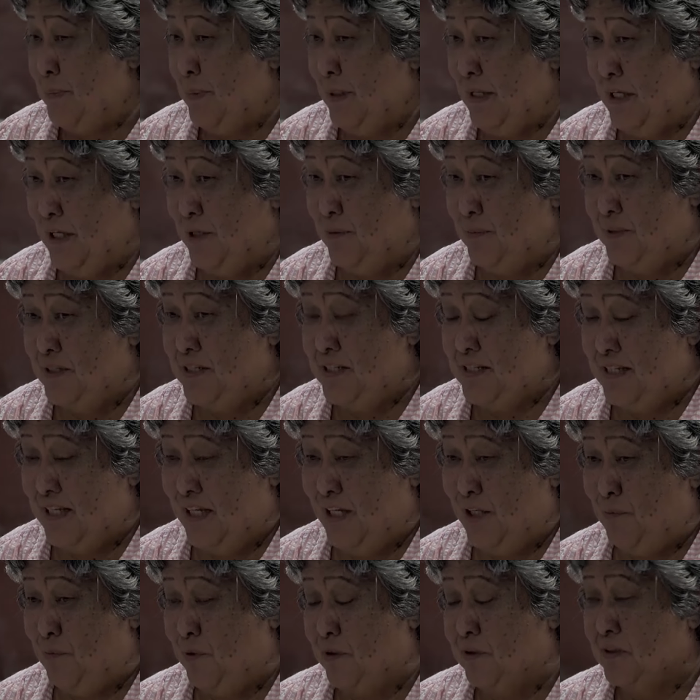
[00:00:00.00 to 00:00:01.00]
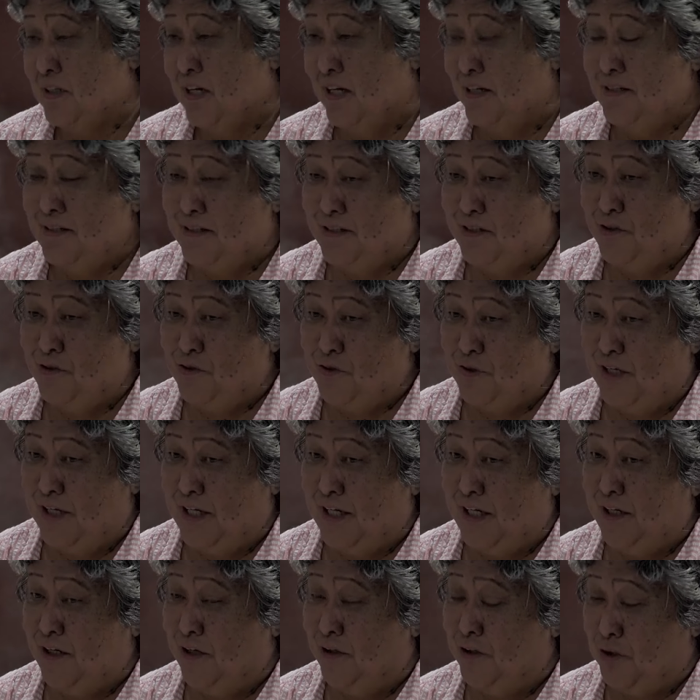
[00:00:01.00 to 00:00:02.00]
Peggy was saying, we're
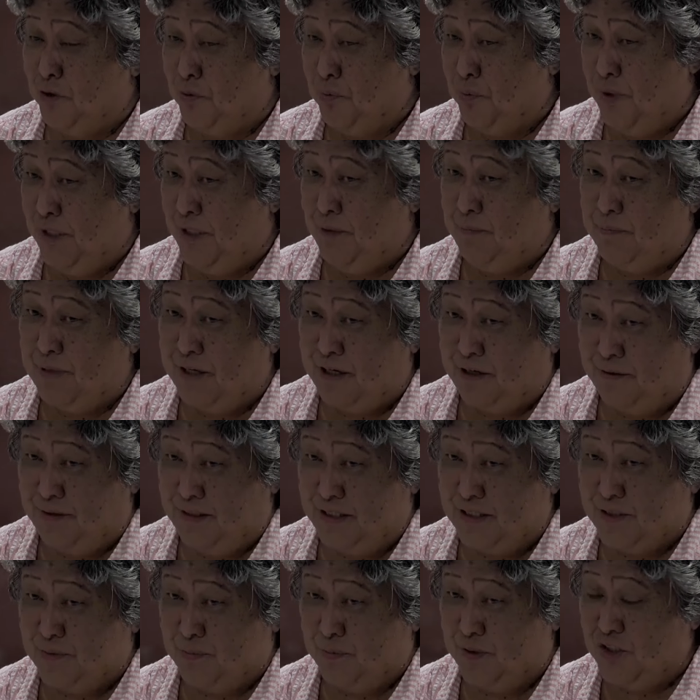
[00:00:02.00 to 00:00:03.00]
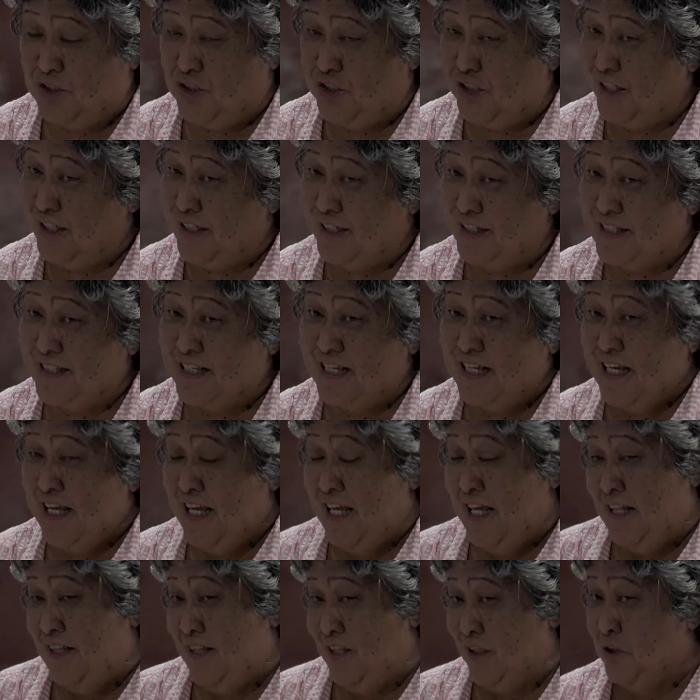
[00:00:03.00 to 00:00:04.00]
concentrating on the WheatBerries, which is
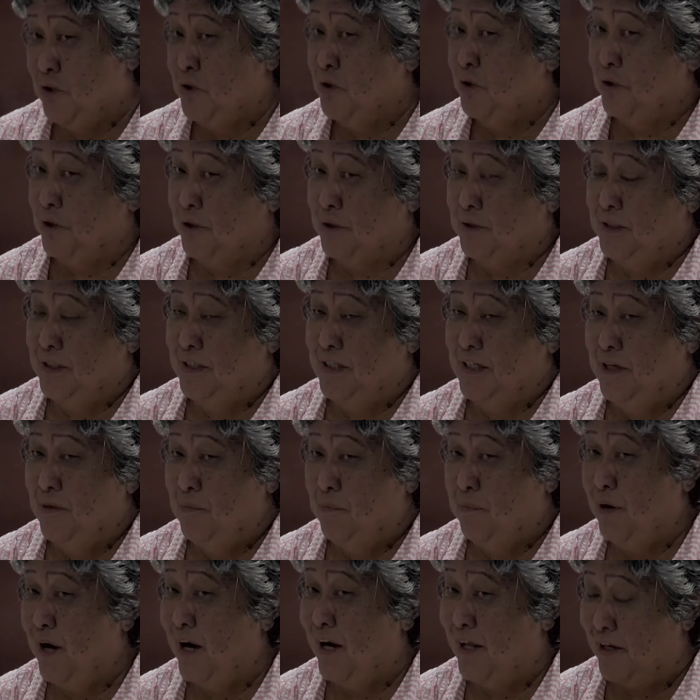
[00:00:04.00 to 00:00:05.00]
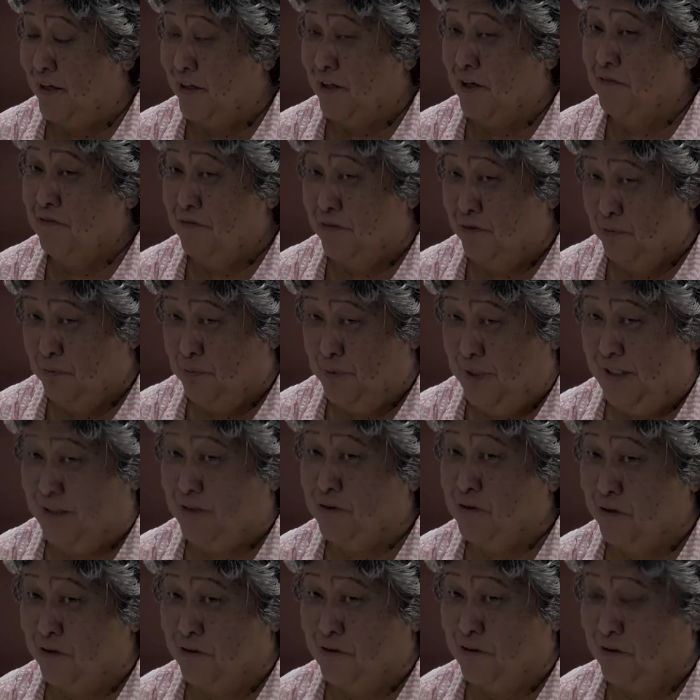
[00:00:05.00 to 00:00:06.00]
the cooked product of the wheat
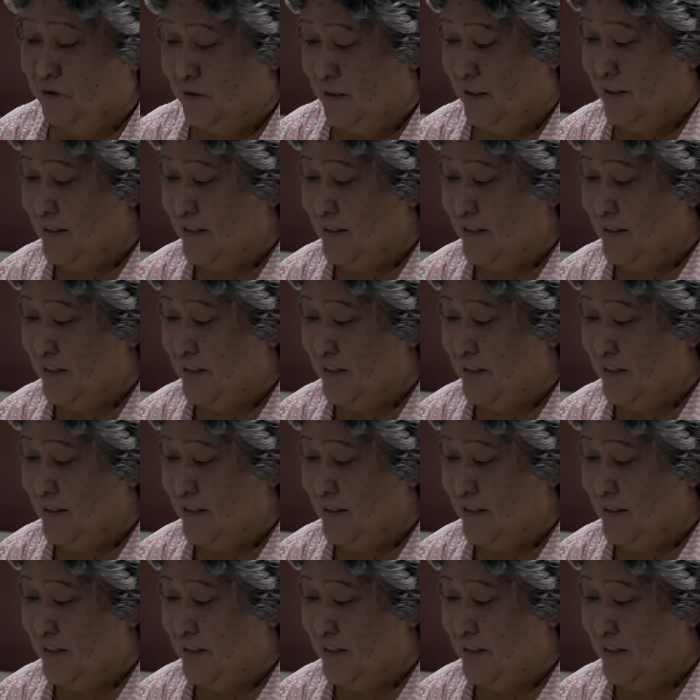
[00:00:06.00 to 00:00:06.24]
kernel